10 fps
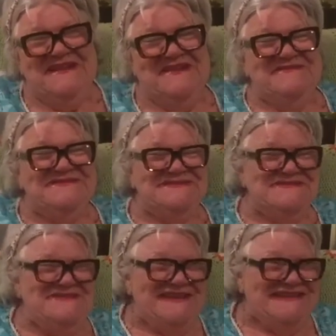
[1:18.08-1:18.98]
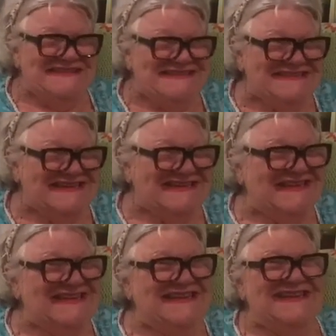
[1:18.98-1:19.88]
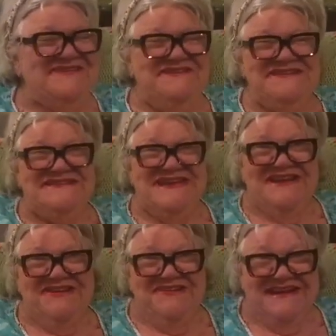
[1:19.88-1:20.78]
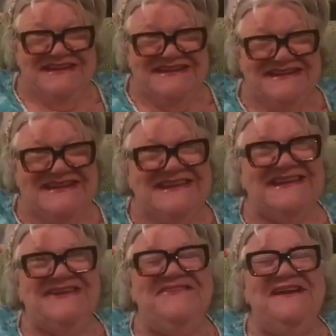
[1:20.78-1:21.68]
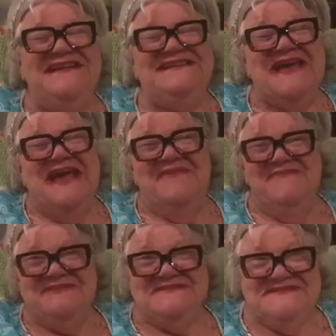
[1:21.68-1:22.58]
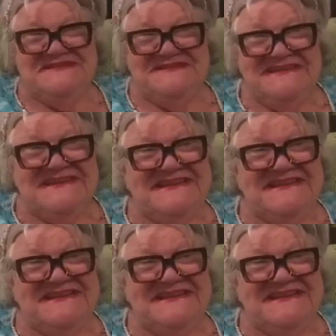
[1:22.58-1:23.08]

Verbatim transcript: them. So we just uh, we just had a great great time visiting.